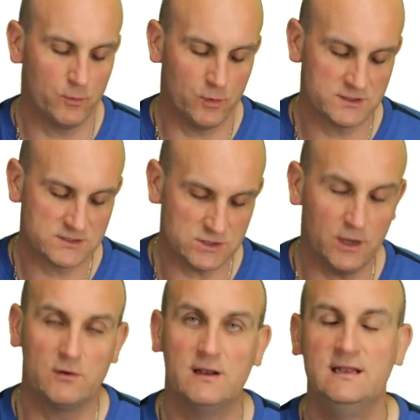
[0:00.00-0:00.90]
was
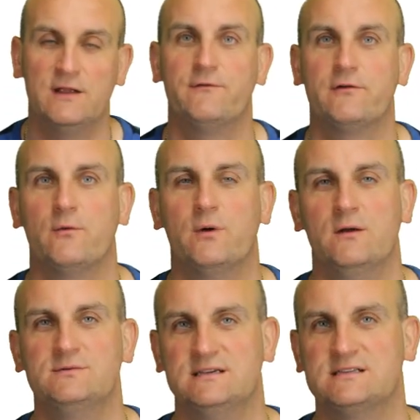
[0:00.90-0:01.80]
totally different to what
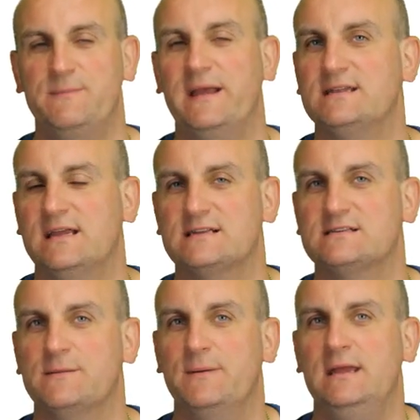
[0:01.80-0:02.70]
I was expecting it
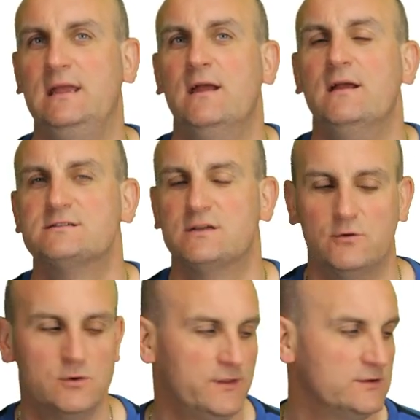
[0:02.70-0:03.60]
to be. So
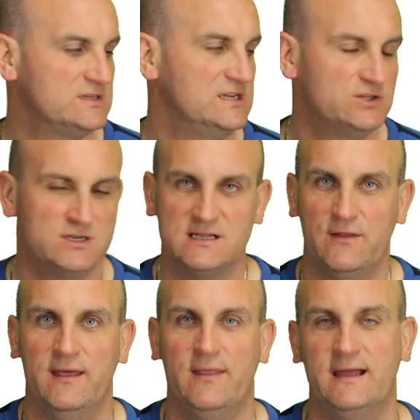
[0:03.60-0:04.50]
all of those t-shirts
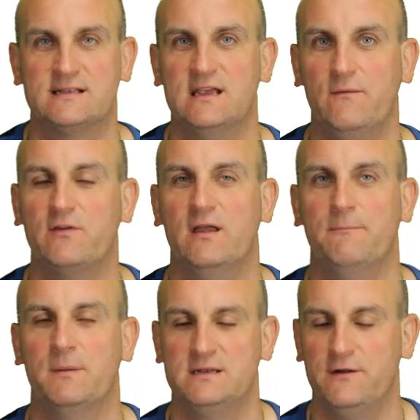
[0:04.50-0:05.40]
out there that had
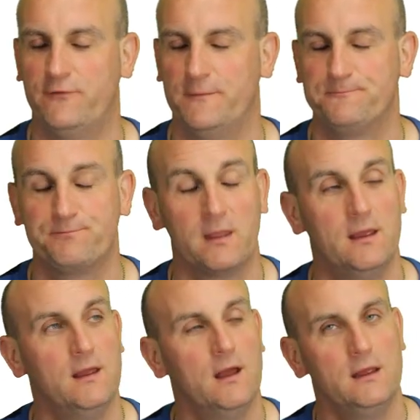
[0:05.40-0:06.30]
same, but different,
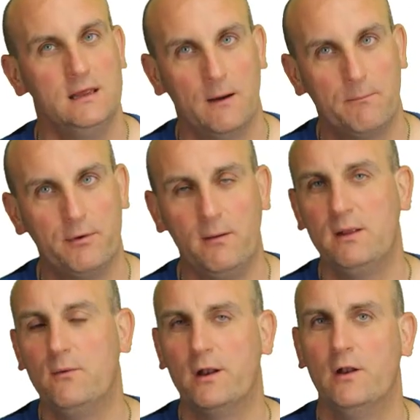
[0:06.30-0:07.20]
you
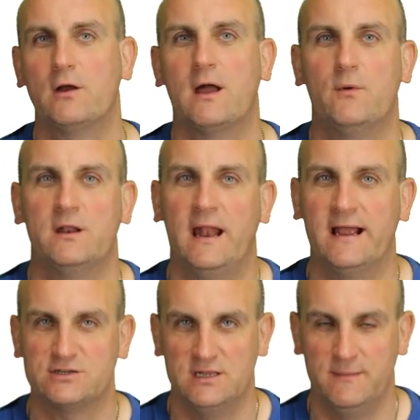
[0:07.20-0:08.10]
probably want to look at what it
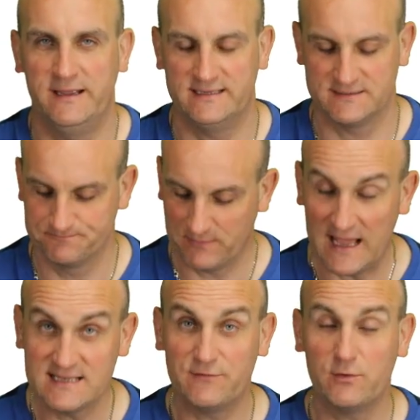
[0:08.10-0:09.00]
actually means.
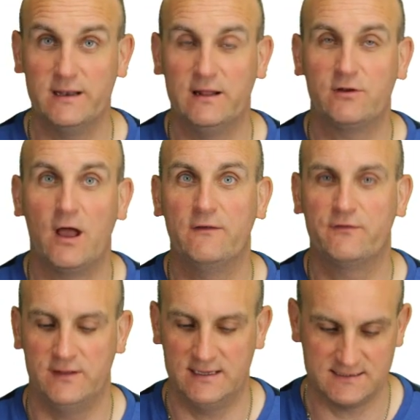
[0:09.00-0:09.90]
As everyone now dives
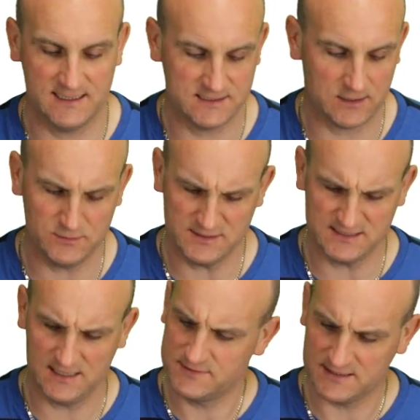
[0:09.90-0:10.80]
for the internet to go, what does
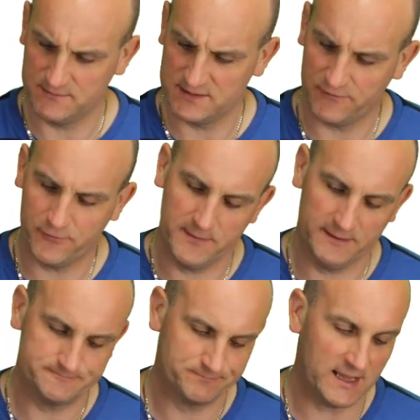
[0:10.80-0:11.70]
same but different
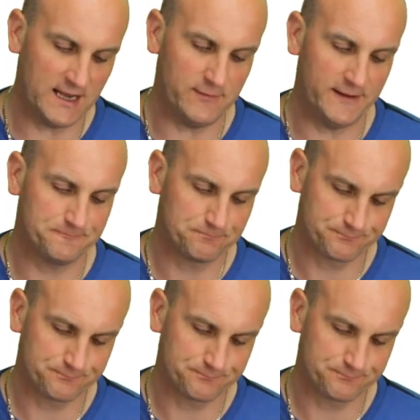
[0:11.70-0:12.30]
mean? Anyway,